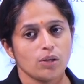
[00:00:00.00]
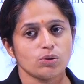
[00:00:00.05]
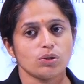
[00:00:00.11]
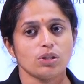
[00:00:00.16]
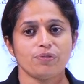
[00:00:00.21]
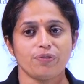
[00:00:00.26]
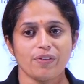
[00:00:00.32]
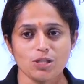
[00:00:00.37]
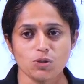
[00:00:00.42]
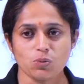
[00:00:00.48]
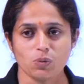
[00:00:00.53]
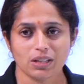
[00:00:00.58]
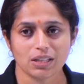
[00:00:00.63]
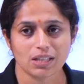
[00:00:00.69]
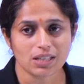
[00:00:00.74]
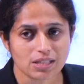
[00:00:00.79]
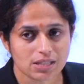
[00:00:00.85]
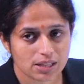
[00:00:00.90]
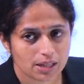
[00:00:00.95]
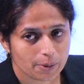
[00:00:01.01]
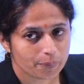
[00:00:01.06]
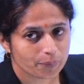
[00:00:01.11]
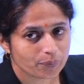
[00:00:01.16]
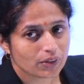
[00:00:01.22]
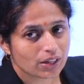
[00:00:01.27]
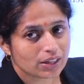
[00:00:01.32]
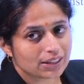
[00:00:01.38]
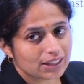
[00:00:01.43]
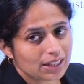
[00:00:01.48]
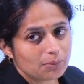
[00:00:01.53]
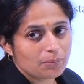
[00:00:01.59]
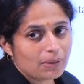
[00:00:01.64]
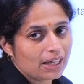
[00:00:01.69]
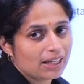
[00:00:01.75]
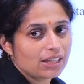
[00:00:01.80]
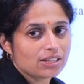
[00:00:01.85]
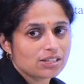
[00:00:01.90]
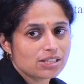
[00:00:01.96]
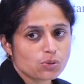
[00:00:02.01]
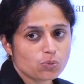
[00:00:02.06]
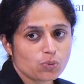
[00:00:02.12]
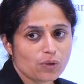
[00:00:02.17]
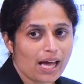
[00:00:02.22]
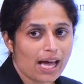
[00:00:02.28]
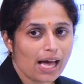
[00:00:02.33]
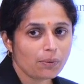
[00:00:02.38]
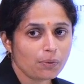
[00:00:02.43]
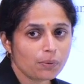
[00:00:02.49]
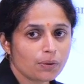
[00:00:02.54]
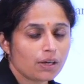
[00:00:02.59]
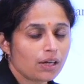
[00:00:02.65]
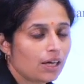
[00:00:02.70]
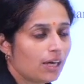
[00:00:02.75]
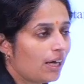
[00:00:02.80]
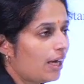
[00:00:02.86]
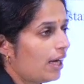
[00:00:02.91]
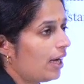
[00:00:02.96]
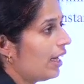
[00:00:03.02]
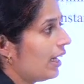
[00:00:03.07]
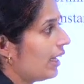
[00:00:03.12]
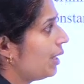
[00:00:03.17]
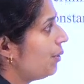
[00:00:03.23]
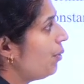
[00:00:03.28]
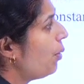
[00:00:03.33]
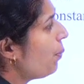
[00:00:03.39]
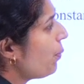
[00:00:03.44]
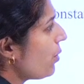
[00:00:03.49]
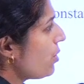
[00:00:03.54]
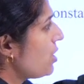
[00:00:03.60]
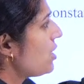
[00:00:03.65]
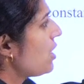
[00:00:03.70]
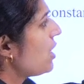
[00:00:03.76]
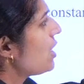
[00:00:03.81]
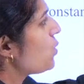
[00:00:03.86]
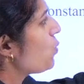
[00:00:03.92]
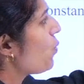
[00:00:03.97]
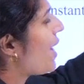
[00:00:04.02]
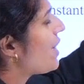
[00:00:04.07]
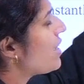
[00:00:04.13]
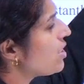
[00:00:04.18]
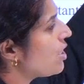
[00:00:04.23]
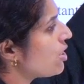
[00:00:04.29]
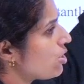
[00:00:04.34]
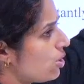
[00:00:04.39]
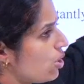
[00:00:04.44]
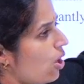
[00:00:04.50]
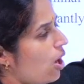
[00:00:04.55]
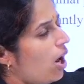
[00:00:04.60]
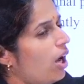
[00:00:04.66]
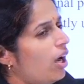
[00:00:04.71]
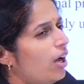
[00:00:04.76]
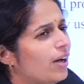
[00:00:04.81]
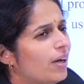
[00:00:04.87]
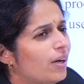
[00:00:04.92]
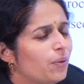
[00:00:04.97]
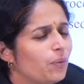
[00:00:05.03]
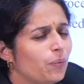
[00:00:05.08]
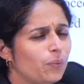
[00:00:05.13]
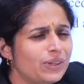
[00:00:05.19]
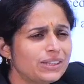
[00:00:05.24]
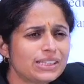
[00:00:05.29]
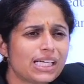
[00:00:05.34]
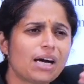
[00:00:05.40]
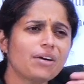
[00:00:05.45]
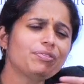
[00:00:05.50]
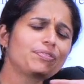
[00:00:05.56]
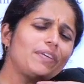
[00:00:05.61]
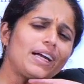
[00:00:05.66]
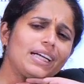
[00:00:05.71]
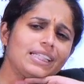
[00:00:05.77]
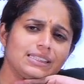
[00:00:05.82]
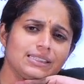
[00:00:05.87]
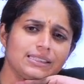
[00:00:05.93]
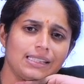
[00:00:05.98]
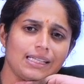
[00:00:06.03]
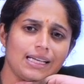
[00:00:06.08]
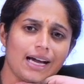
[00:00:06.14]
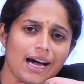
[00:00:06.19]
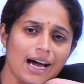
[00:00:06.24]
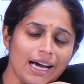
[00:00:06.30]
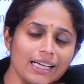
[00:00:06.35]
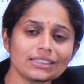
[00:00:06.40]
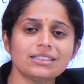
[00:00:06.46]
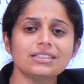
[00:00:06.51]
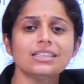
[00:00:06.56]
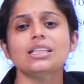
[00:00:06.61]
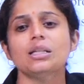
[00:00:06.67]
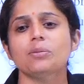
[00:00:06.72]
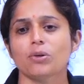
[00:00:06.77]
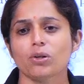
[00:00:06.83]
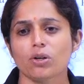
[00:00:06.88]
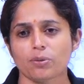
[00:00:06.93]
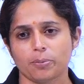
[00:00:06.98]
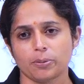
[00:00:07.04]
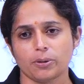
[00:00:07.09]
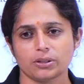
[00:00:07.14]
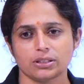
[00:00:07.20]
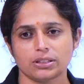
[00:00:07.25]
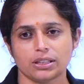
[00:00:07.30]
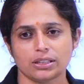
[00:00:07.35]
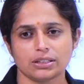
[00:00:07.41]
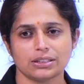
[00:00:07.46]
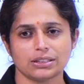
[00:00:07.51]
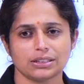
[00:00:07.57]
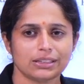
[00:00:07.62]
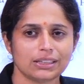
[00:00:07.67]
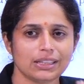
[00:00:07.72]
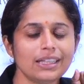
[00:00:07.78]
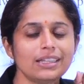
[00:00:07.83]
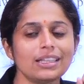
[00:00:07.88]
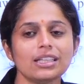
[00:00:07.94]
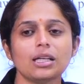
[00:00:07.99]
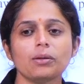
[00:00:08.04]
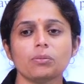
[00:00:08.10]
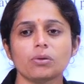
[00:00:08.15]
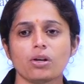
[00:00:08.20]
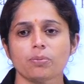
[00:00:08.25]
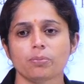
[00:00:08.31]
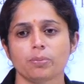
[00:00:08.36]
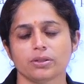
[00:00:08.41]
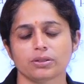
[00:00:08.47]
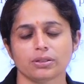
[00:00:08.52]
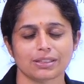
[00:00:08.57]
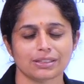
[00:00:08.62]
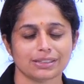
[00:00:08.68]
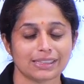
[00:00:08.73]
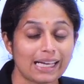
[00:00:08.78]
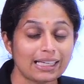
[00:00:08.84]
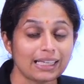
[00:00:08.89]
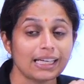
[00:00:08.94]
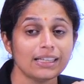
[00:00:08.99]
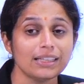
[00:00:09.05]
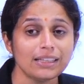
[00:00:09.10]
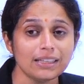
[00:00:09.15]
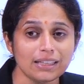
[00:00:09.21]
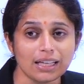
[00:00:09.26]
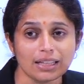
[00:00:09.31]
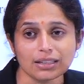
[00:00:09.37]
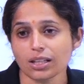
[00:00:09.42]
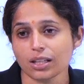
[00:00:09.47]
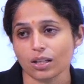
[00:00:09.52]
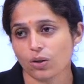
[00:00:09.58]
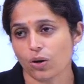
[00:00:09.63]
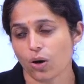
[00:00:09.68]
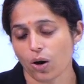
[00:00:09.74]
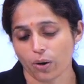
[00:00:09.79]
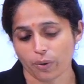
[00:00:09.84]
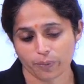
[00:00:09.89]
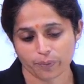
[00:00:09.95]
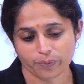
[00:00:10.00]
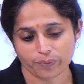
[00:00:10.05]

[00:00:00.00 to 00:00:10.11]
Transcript: So, the first one is 3 main reasons we have. Criminal procedure is one such law which affects larger number of persons, greater number of persons than any other law.